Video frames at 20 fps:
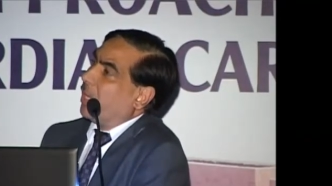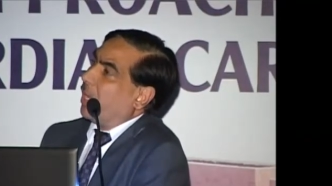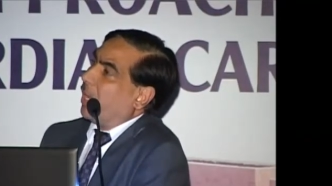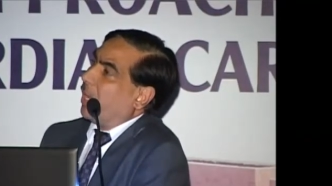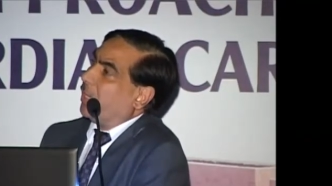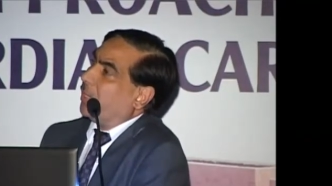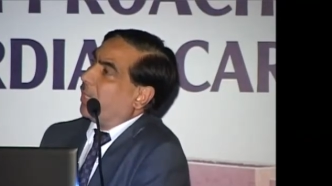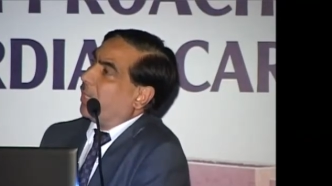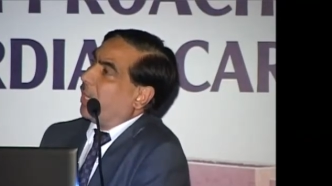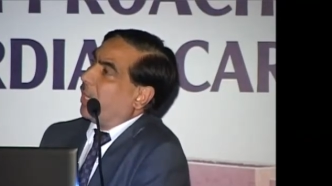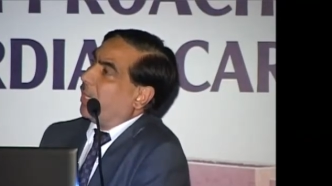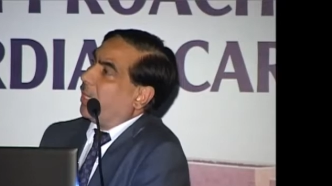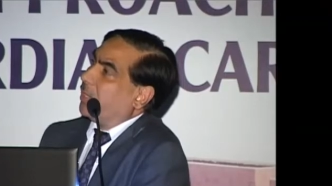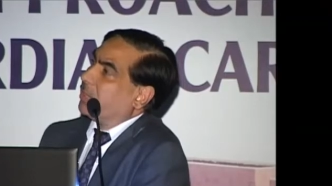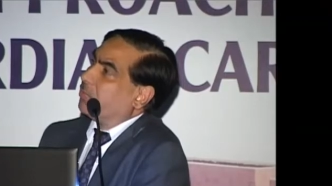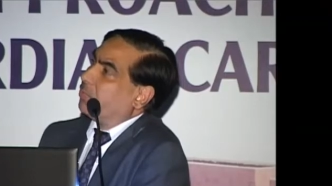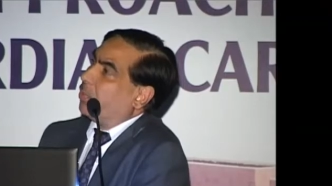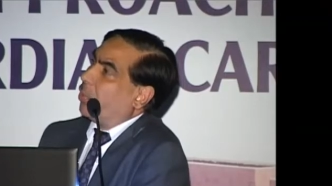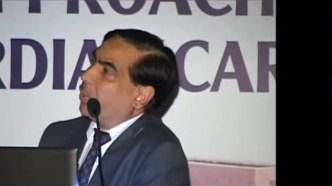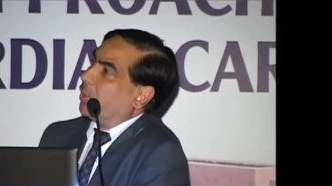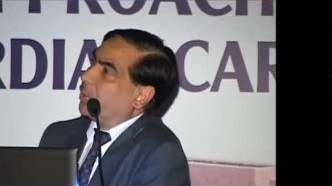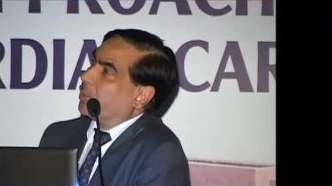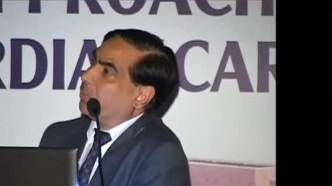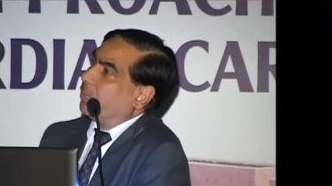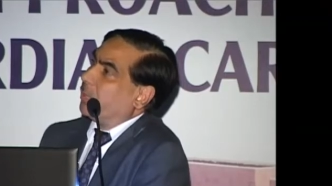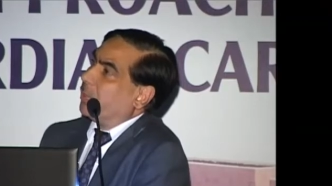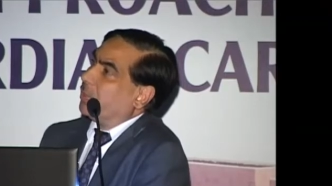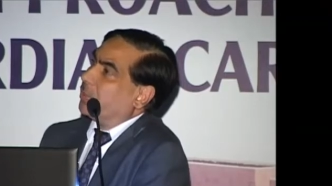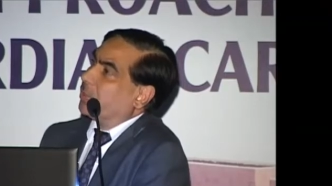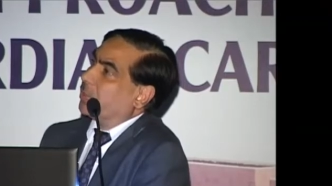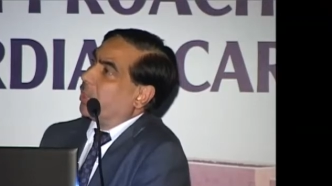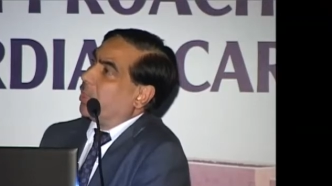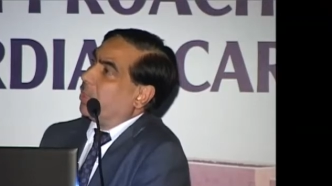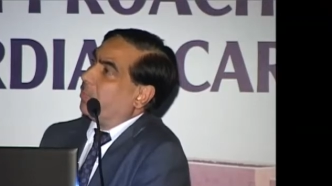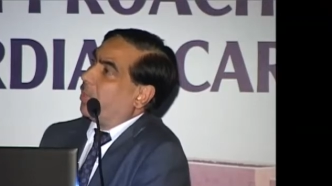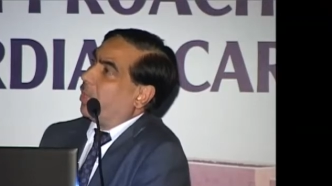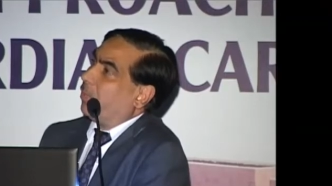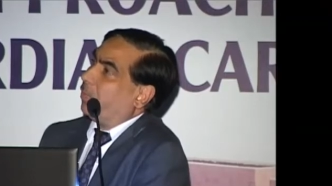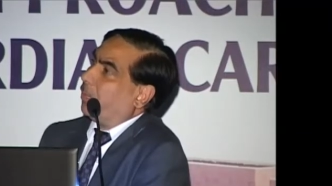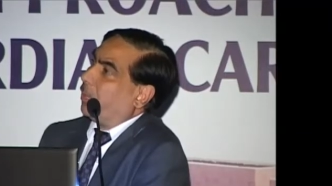and as more experience
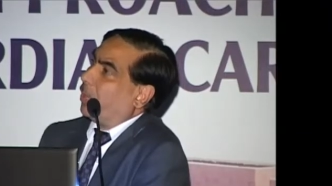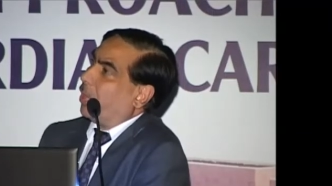came up,